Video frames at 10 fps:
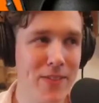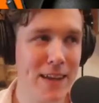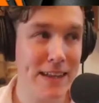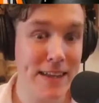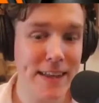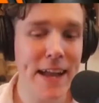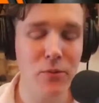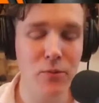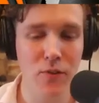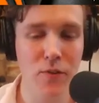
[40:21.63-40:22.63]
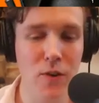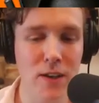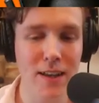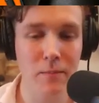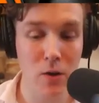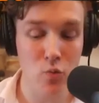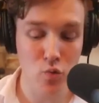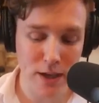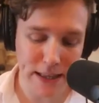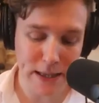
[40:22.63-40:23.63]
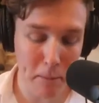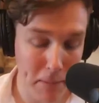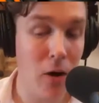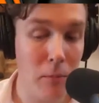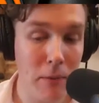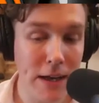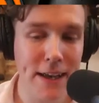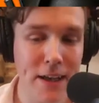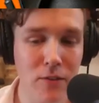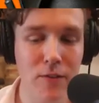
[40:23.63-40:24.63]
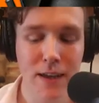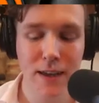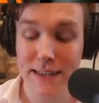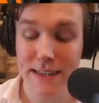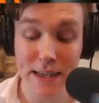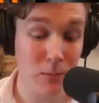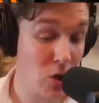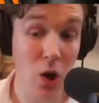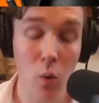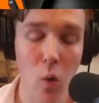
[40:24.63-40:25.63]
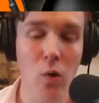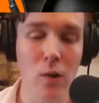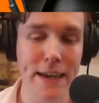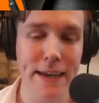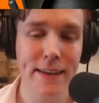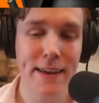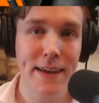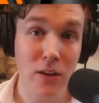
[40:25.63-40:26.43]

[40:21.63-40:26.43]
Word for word: And instead, it was the first time I really bet on myself and said, I'm going to go all in.